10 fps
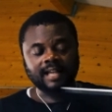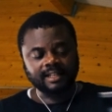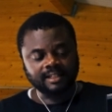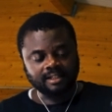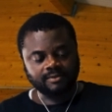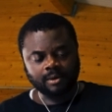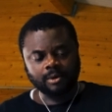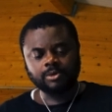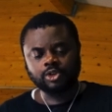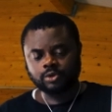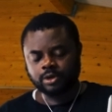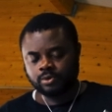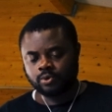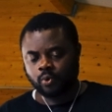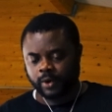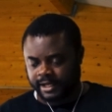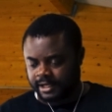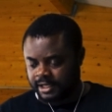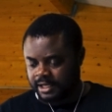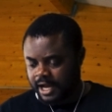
And in this video, I'm going to be showing you quickly